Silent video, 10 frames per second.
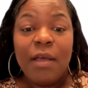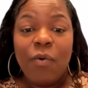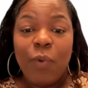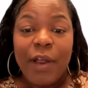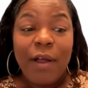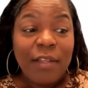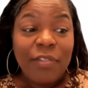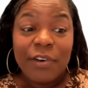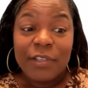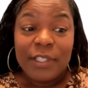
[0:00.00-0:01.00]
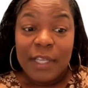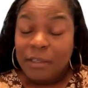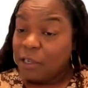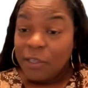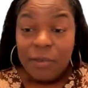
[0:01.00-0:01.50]
where others,
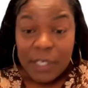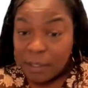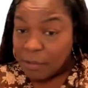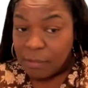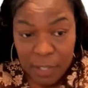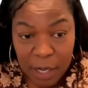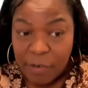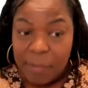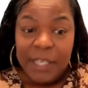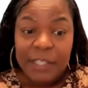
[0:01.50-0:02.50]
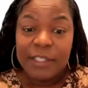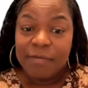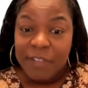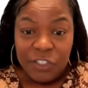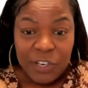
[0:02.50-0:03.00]
including governments,
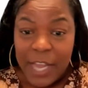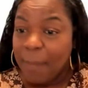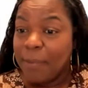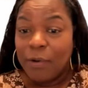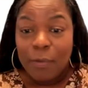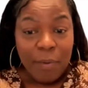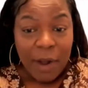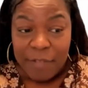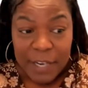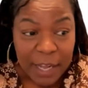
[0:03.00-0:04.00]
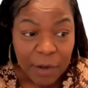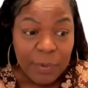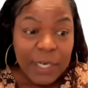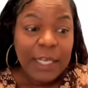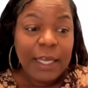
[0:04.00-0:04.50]
venture capital, private
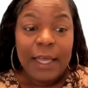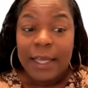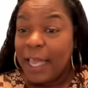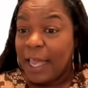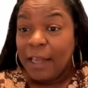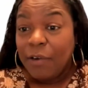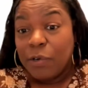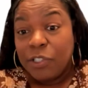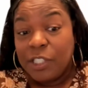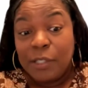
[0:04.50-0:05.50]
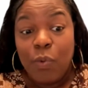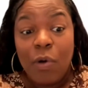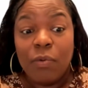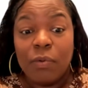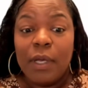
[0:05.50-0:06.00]
equity, can't or just
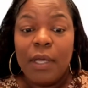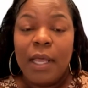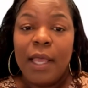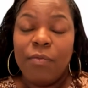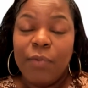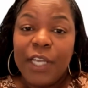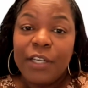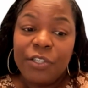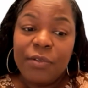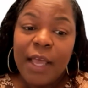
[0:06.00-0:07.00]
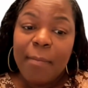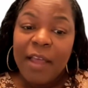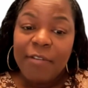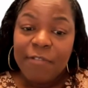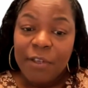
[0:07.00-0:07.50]
won't. And we can do that
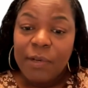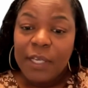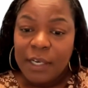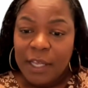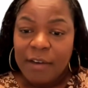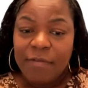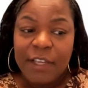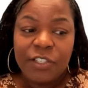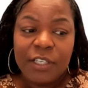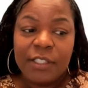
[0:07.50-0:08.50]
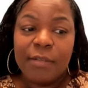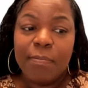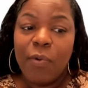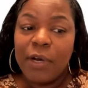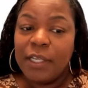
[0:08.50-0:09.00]
by fueling the innovation and
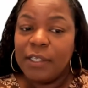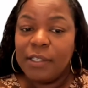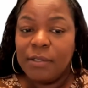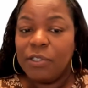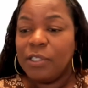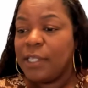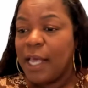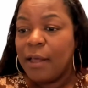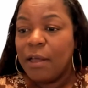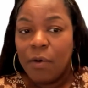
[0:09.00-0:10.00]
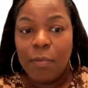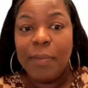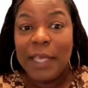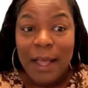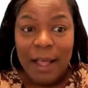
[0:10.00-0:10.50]
supporting the solutions that go
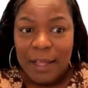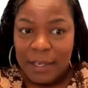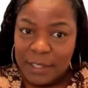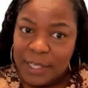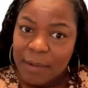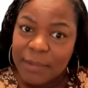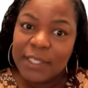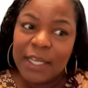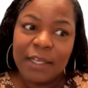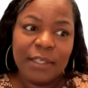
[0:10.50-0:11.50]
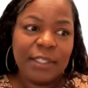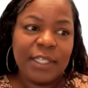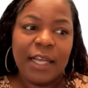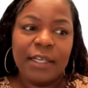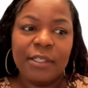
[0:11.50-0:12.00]
beyond, as I was saying, the
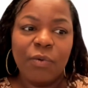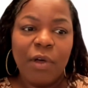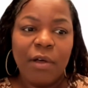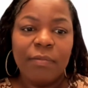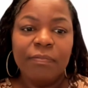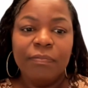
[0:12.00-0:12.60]
status quo.